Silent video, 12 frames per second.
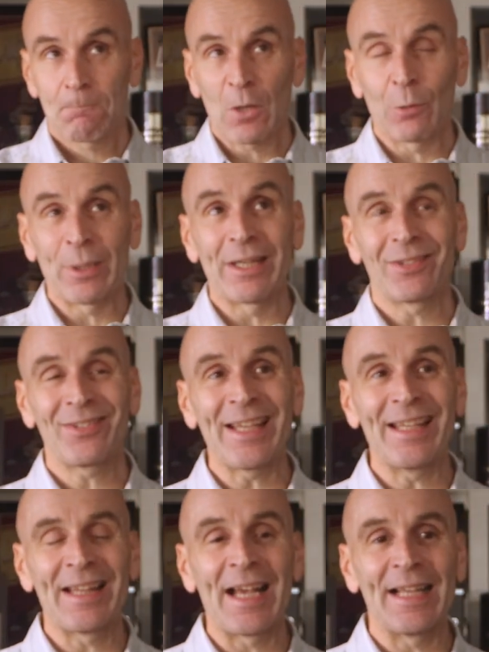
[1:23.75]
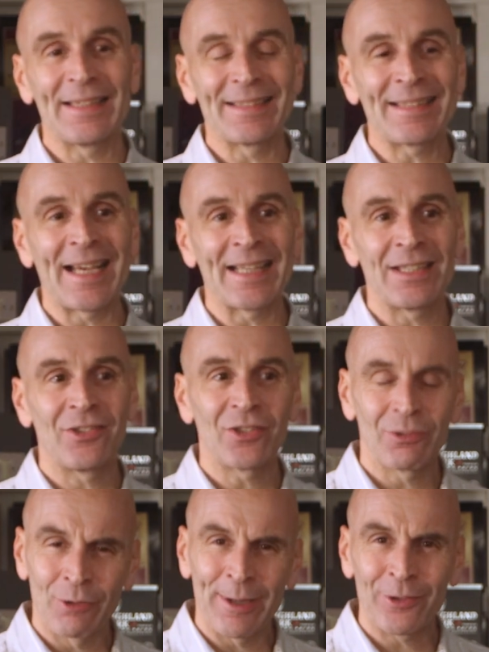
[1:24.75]
Now when I say that, the
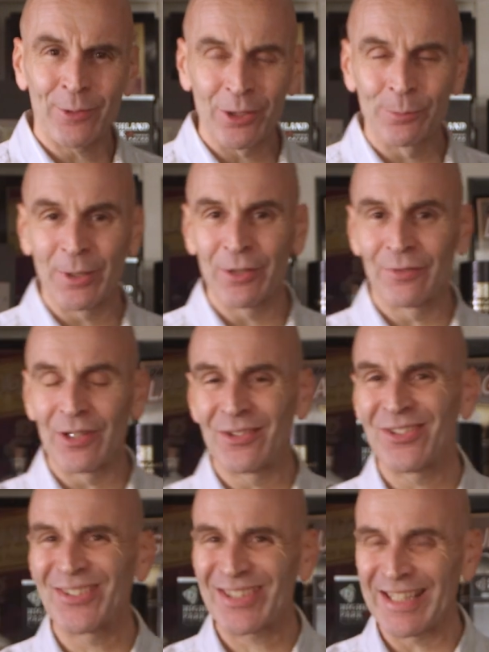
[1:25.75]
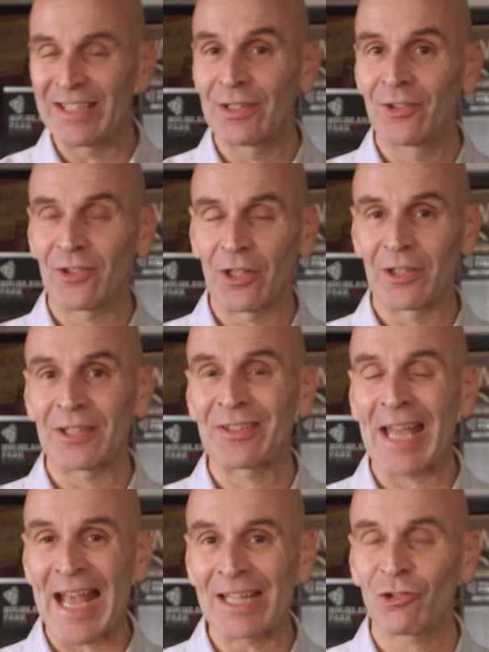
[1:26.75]
tannins reminds me a little bit of the skins that are
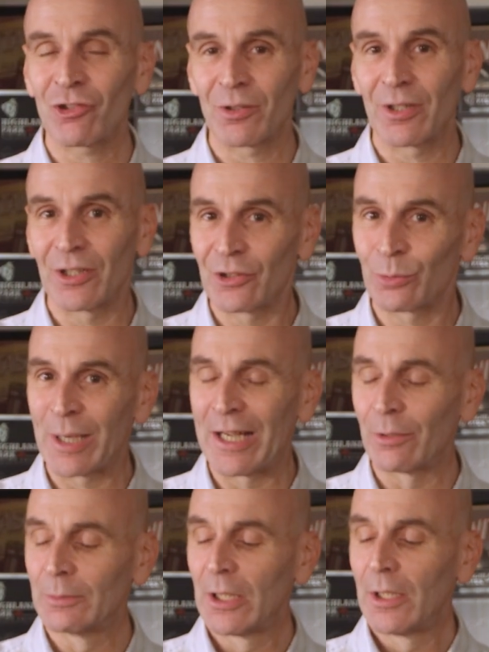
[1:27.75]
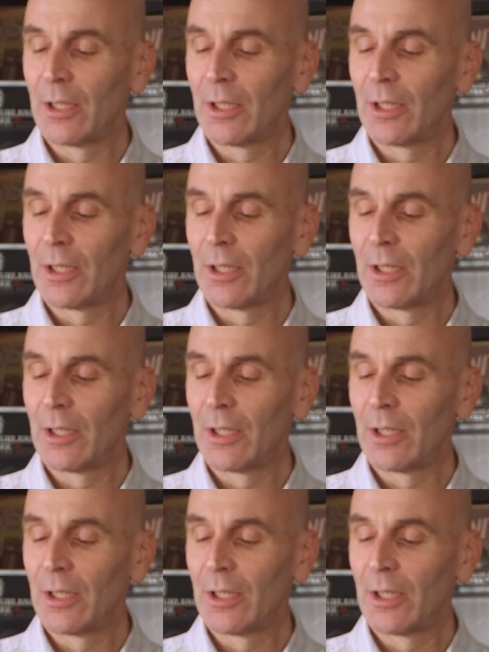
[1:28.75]
attached to it as well.